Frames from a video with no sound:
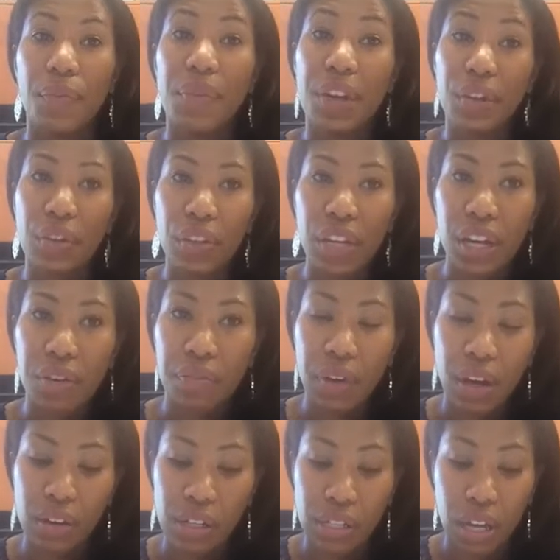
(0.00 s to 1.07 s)
The other thing I
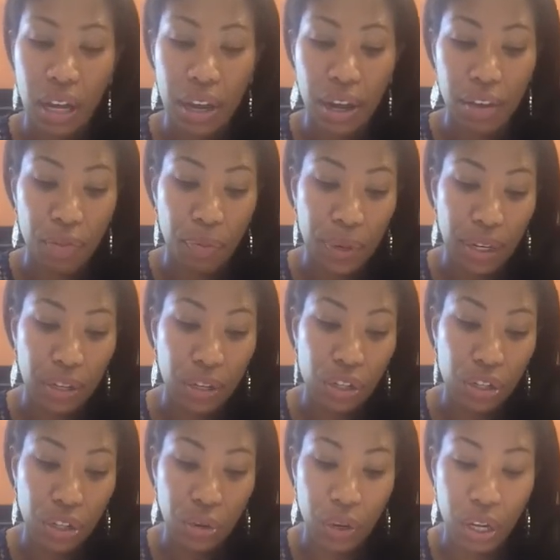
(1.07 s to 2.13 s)
found as I have been
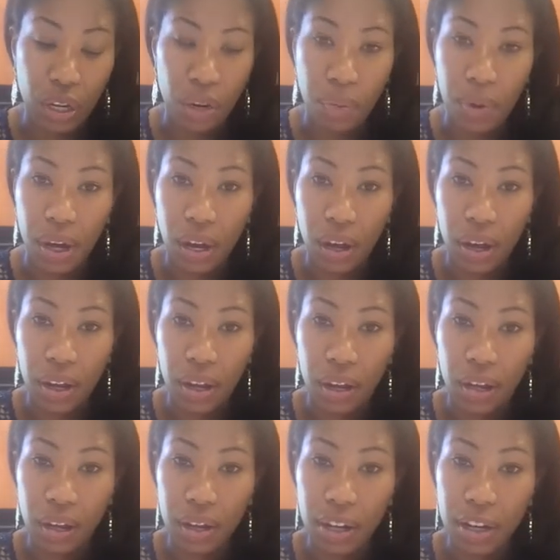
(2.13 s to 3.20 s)
doing
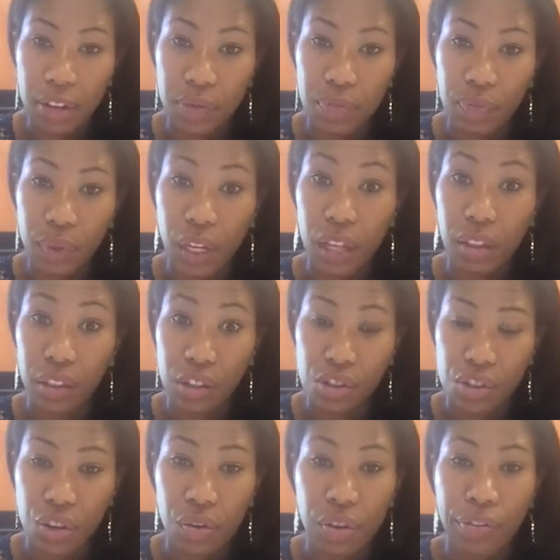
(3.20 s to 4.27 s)
my
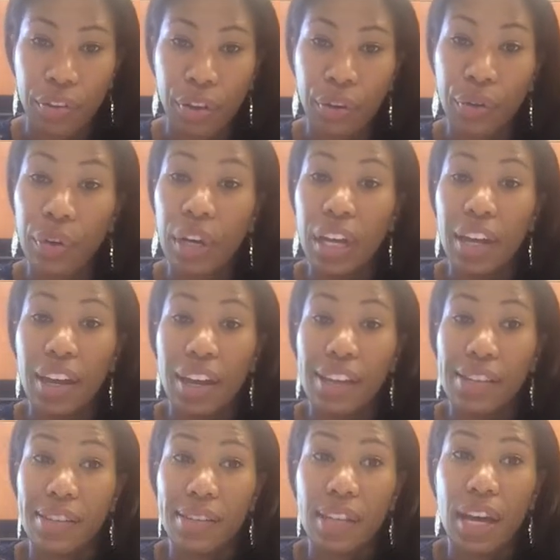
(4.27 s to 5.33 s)
literature review
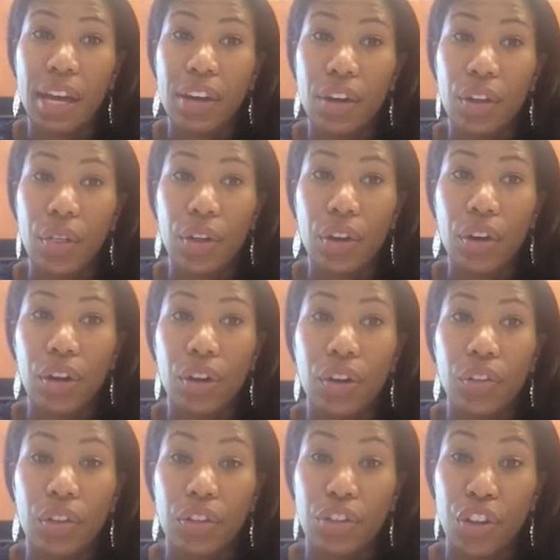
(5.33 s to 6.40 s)
is that
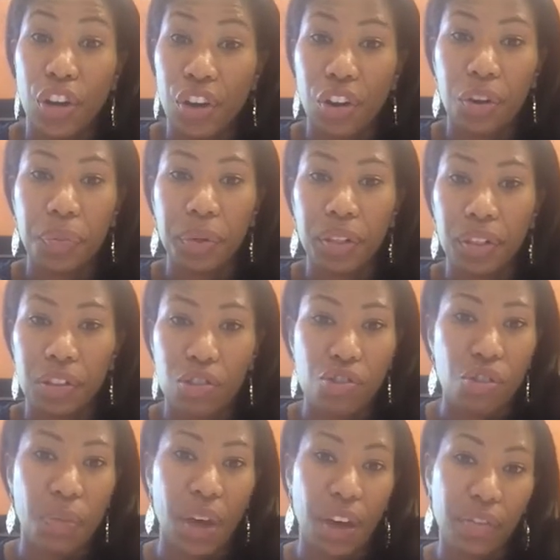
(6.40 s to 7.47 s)
the term
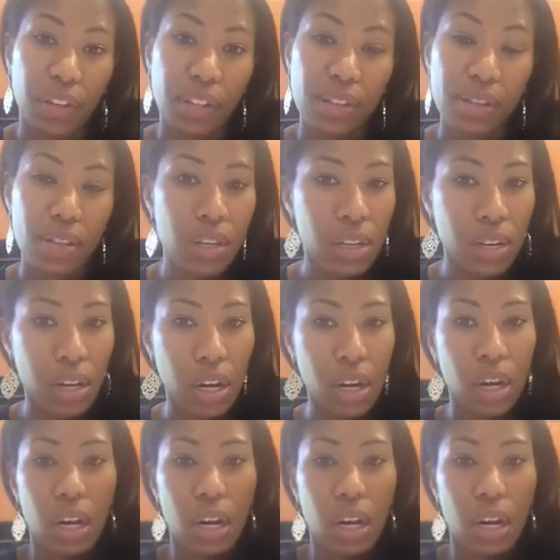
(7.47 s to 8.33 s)
leadership efficacy,